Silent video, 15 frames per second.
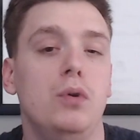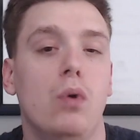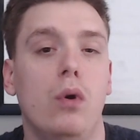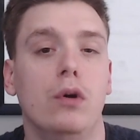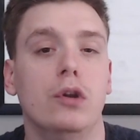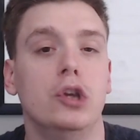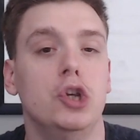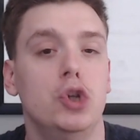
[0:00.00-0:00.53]
you
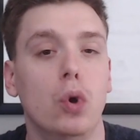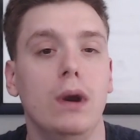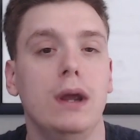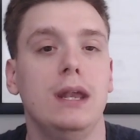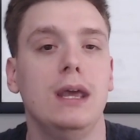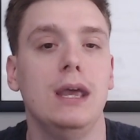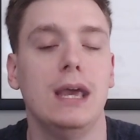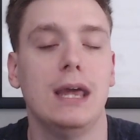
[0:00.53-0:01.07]
all
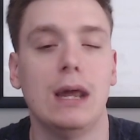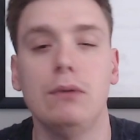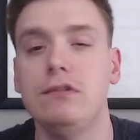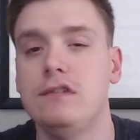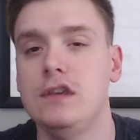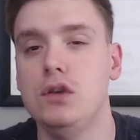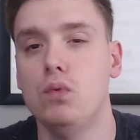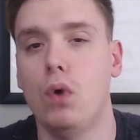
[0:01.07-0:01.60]
enjoyed, and I will
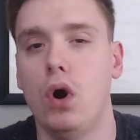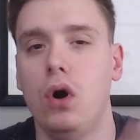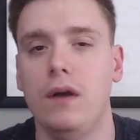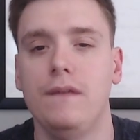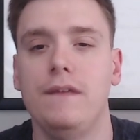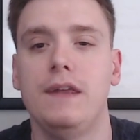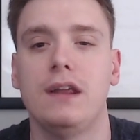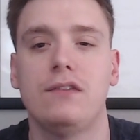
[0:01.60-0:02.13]
see you all
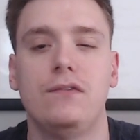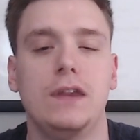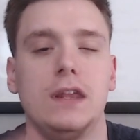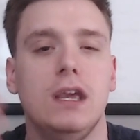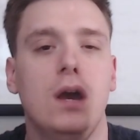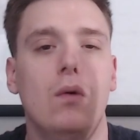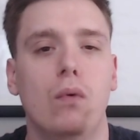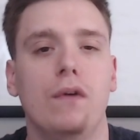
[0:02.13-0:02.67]
in the next
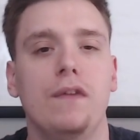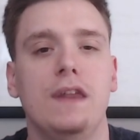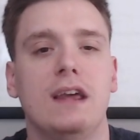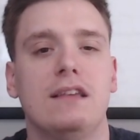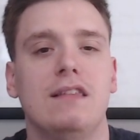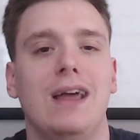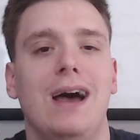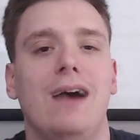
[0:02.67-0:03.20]
video or the
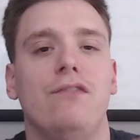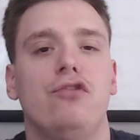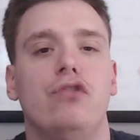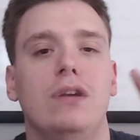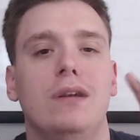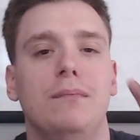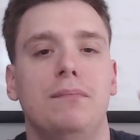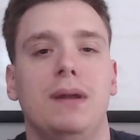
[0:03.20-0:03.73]
next live
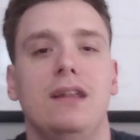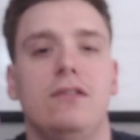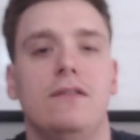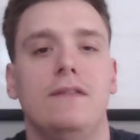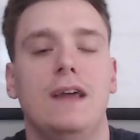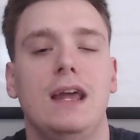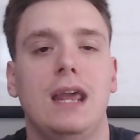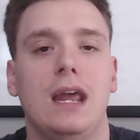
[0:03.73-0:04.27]
stream. But until
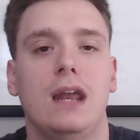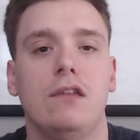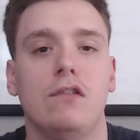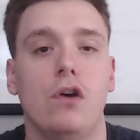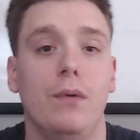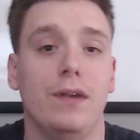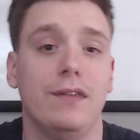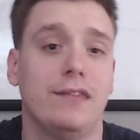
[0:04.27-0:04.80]
then, and as
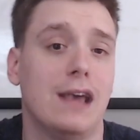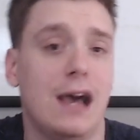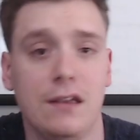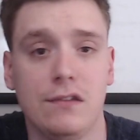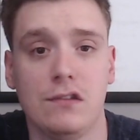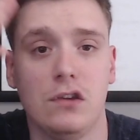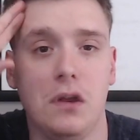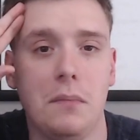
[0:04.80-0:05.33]
always,
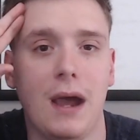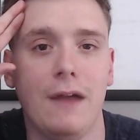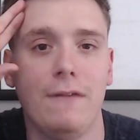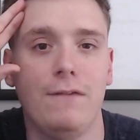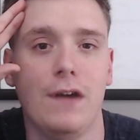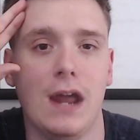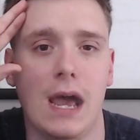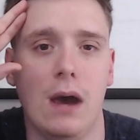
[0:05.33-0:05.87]
guys, goodbye
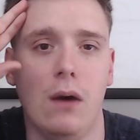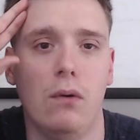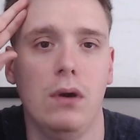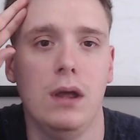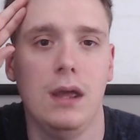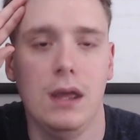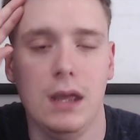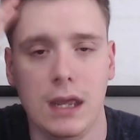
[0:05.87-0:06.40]
for now,
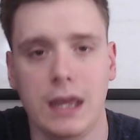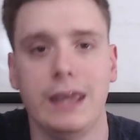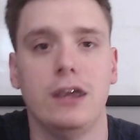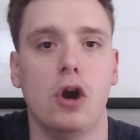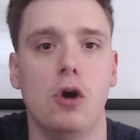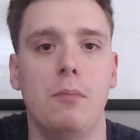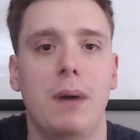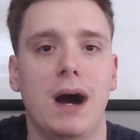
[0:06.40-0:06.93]
and
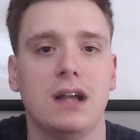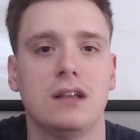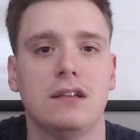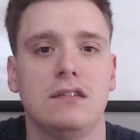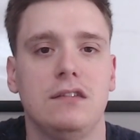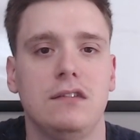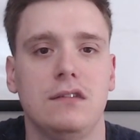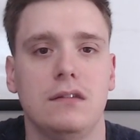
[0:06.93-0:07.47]
go
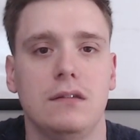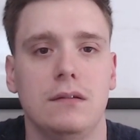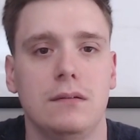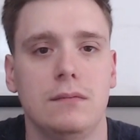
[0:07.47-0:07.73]
Bucks.